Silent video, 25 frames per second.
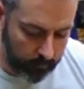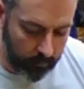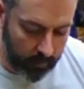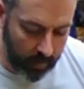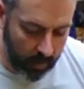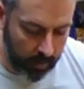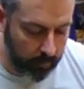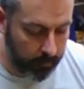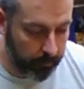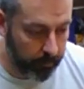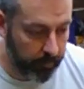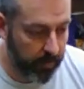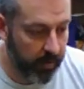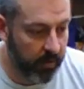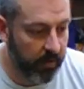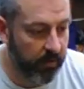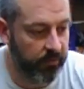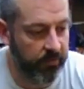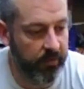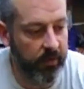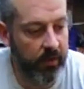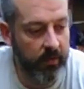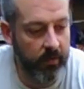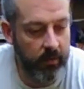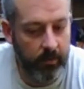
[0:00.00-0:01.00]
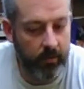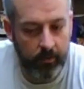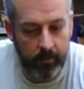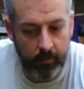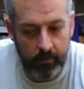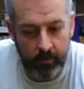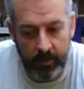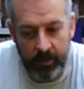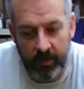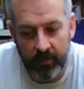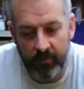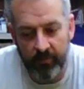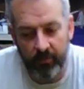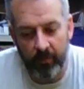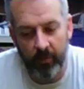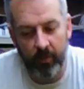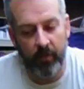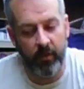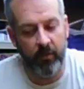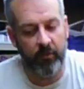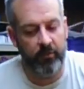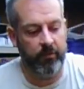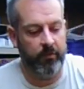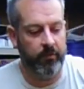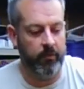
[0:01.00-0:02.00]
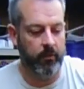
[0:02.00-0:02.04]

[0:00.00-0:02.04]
Biggest thing that you need for this,